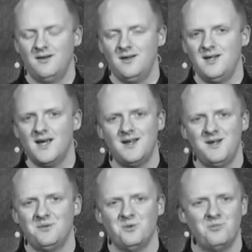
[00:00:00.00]
Yet
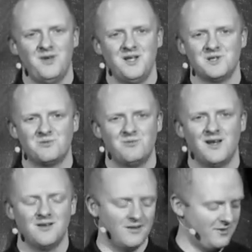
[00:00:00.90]
it remains
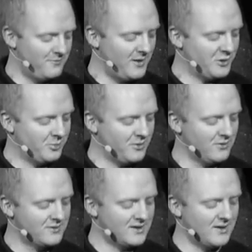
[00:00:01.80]
readily
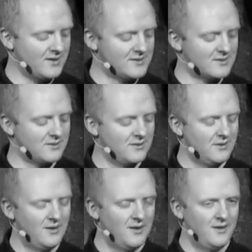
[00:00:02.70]
available to us.
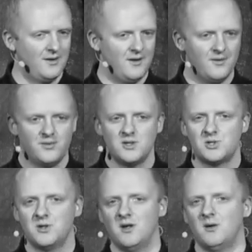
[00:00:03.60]
And this
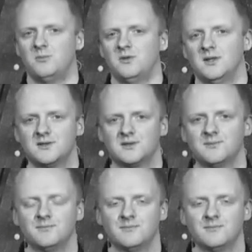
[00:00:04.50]
should humble us.